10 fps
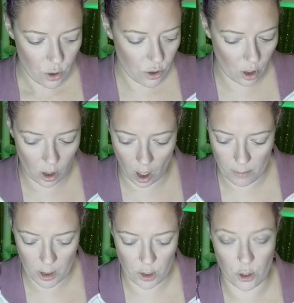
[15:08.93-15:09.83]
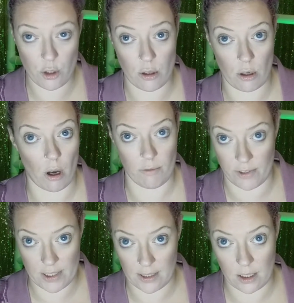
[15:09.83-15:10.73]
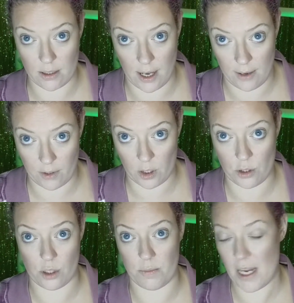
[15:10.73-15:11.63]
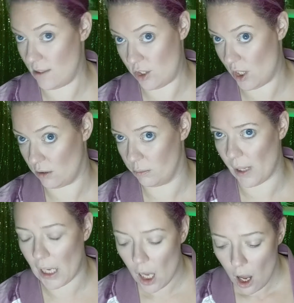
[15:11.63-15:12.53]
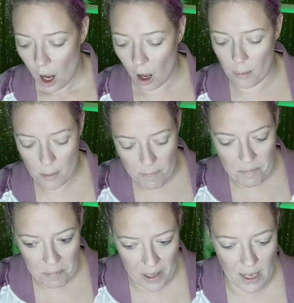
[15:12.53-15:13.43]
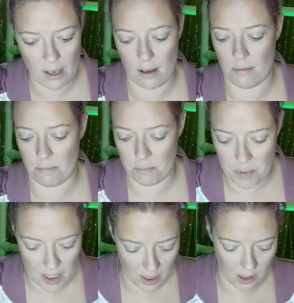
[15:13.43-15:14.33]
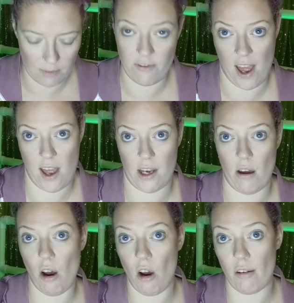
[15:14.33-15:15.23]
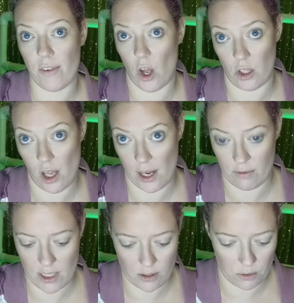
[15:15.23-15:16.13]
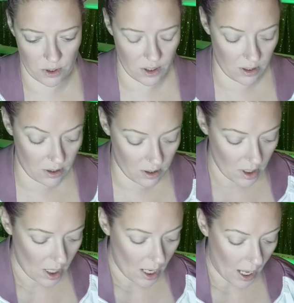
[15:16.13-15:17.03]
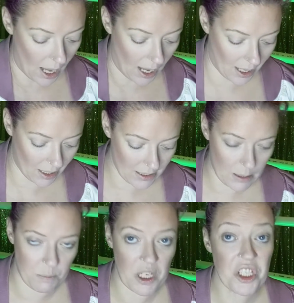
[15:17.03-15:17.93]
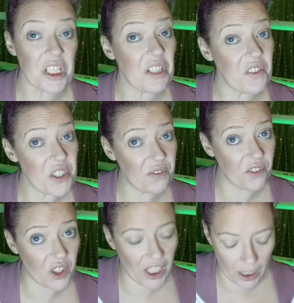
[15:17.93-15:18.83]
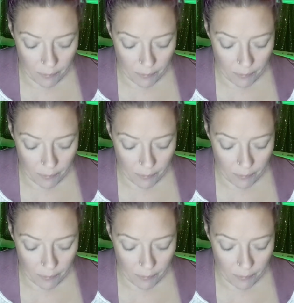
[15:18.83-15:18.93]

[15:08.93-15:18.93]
So I'm obviously, because I have a YouTube dance channel, but I'm a big fan of online resources, especially if it's free.